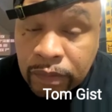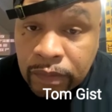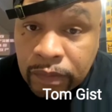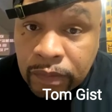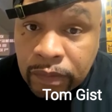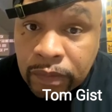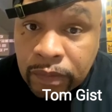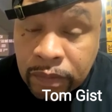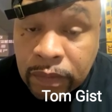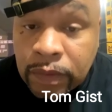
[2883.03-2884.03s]

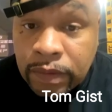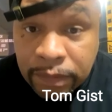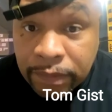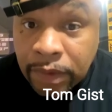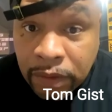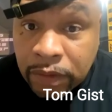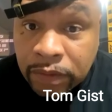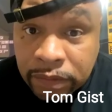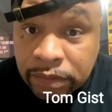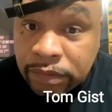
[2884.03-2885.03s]

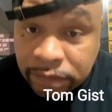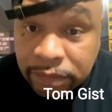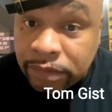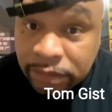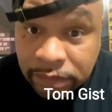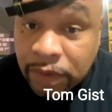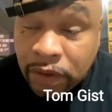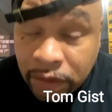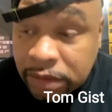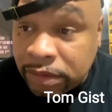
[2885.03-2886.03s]

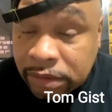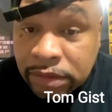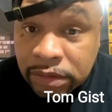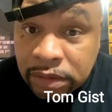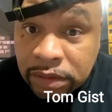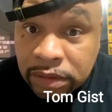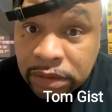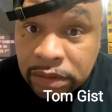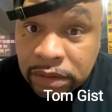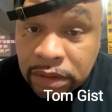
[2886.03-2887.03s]

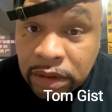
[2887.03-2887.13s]
The person shown says nothing.